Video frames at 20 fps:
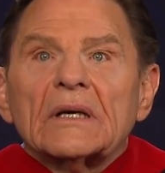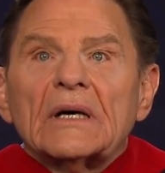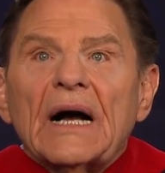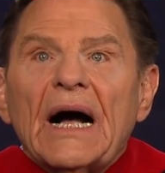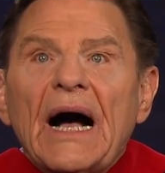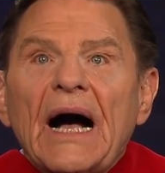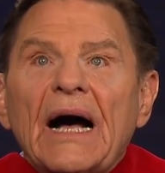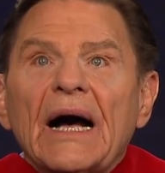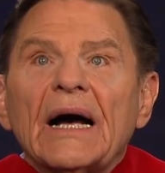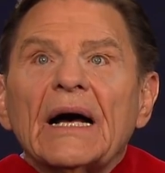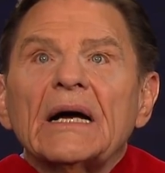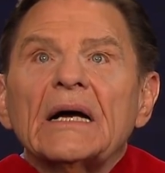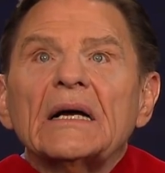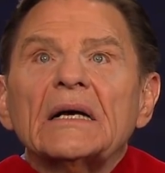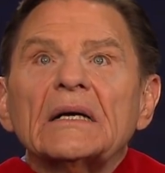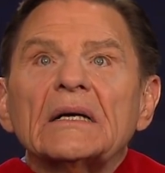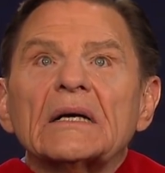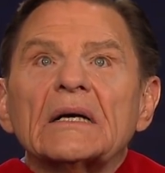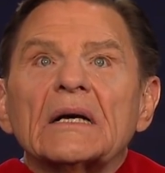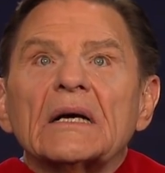I
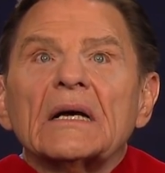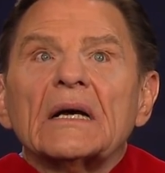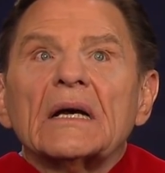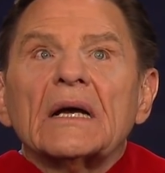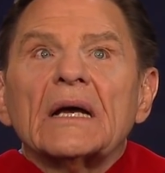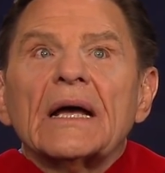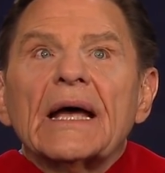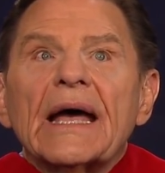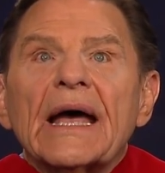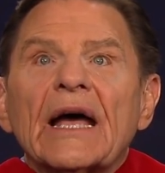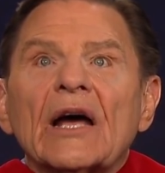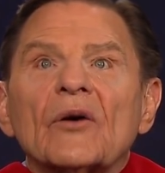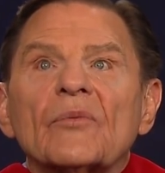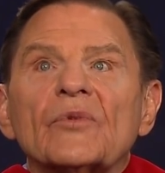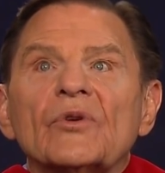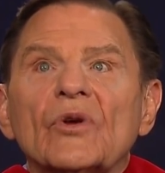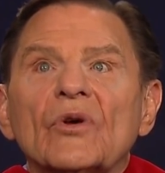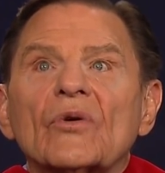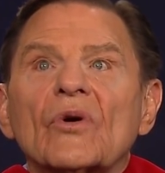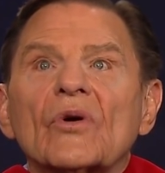
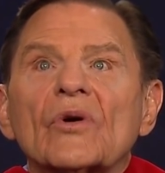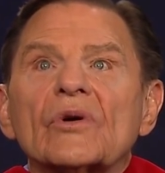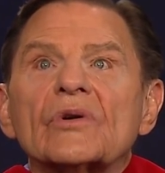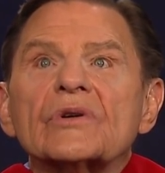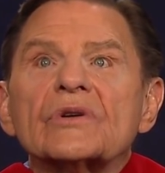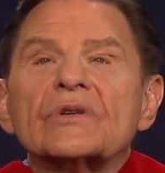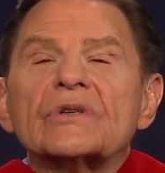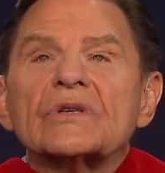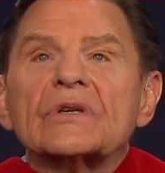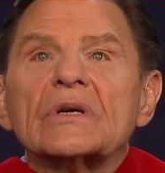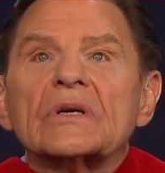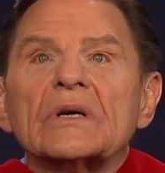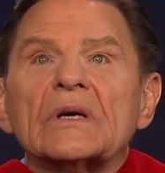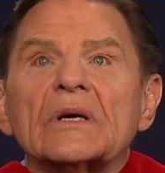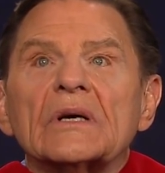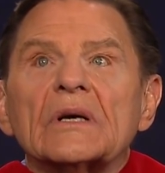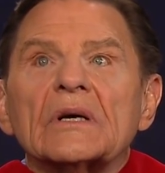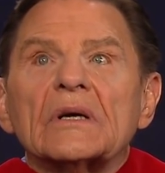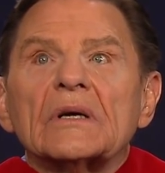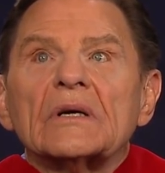am yours
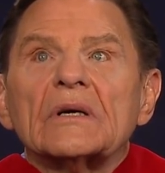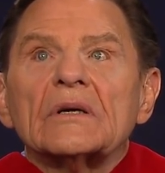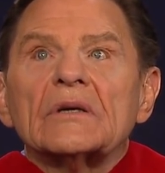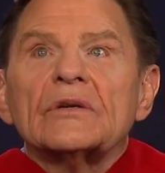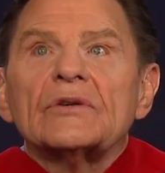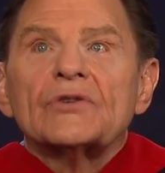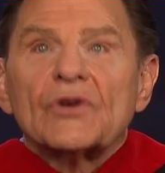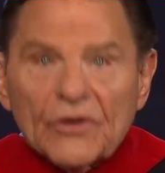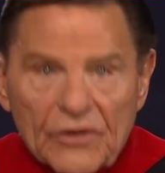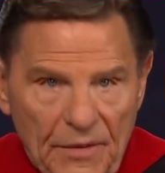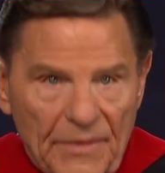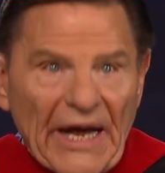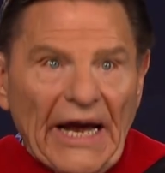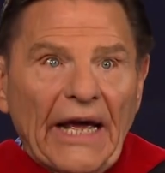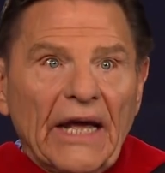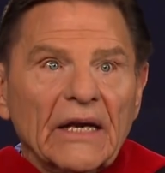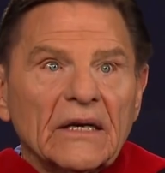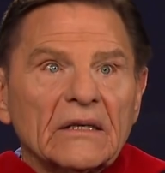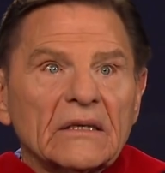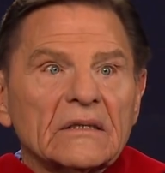to
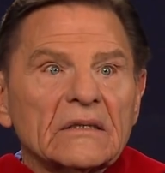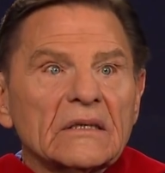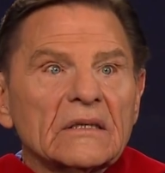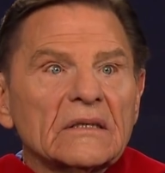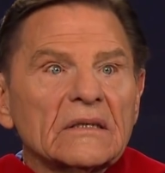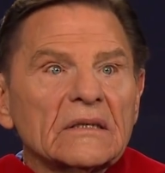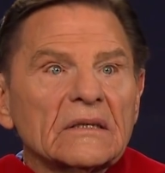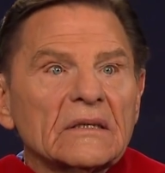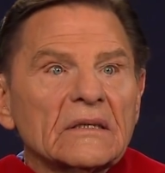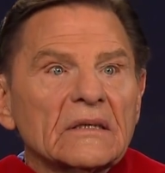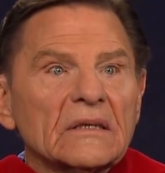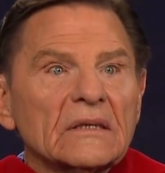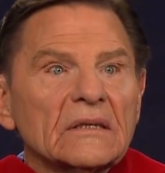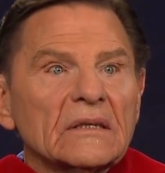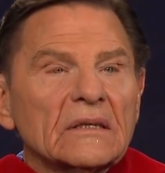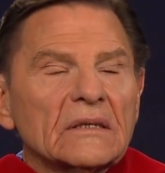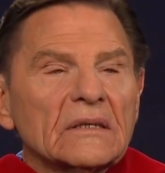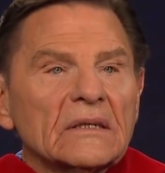command. Amen.